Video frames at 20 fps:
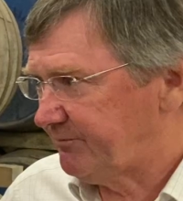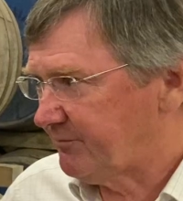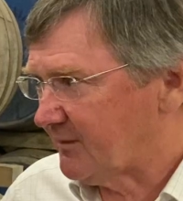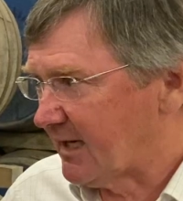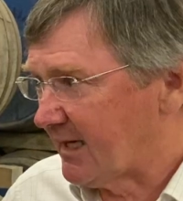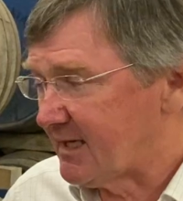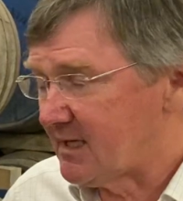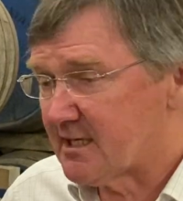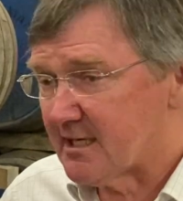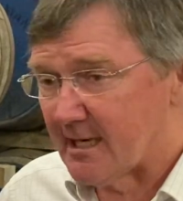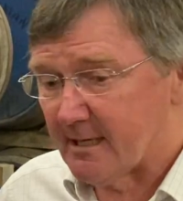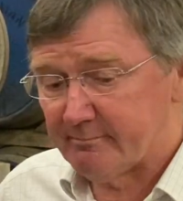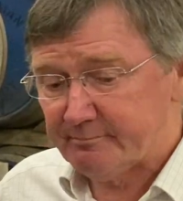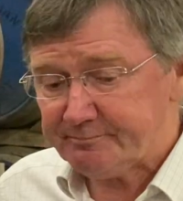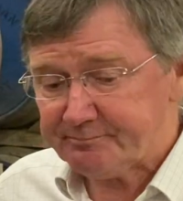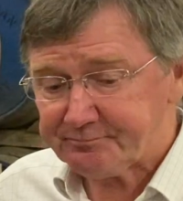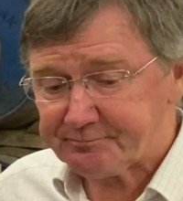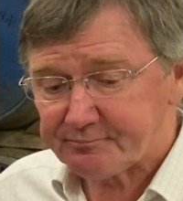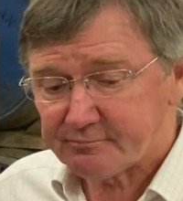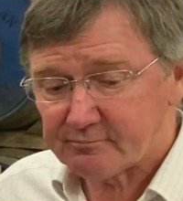And
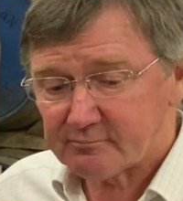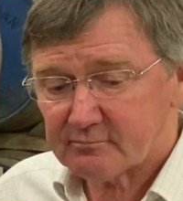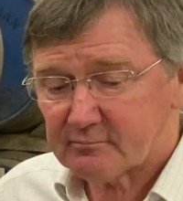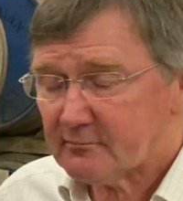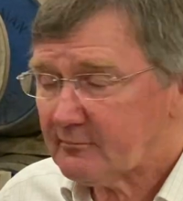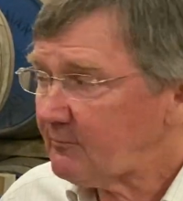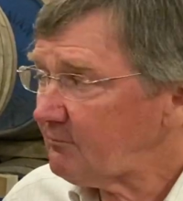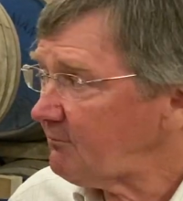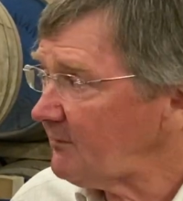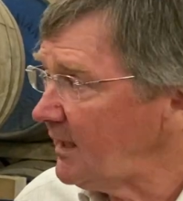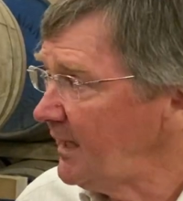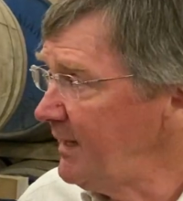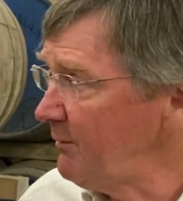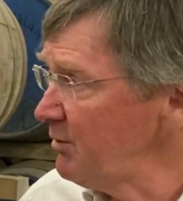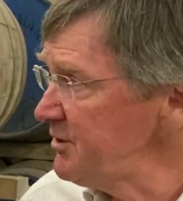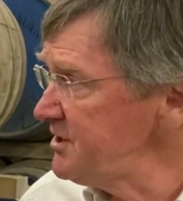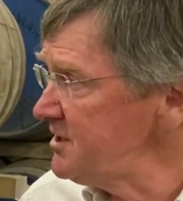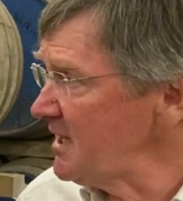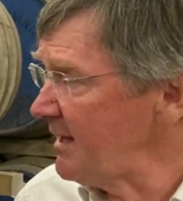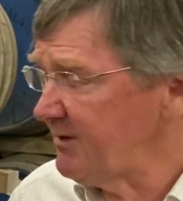it
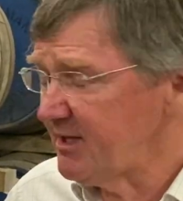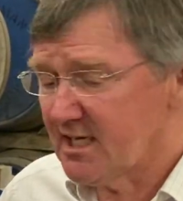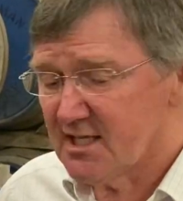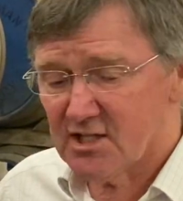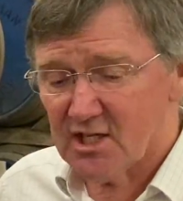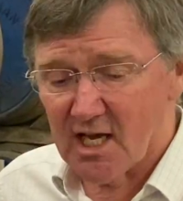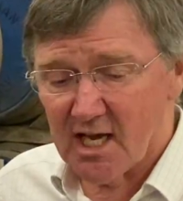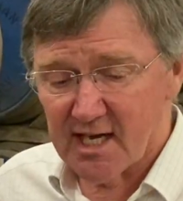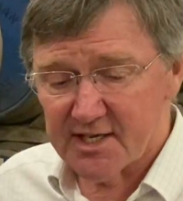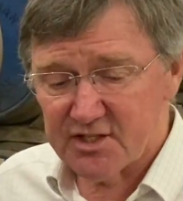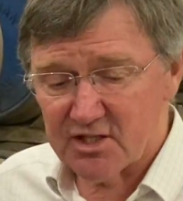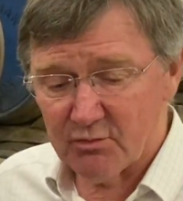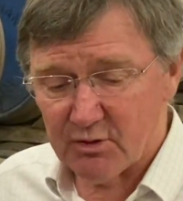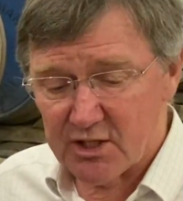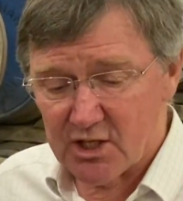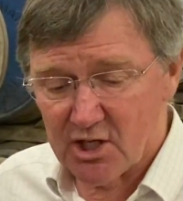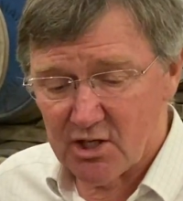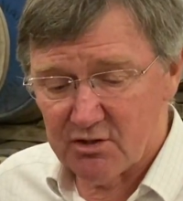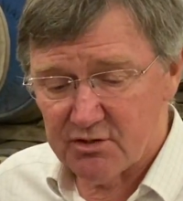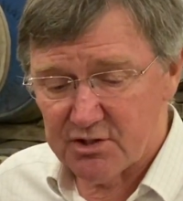was some of these casks that we
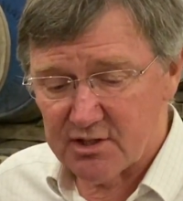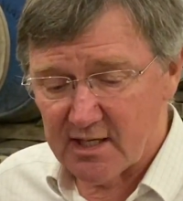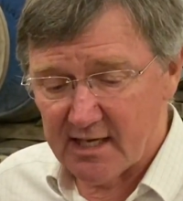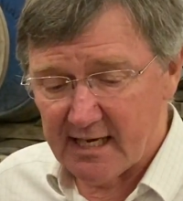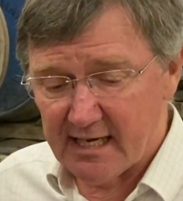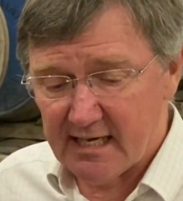used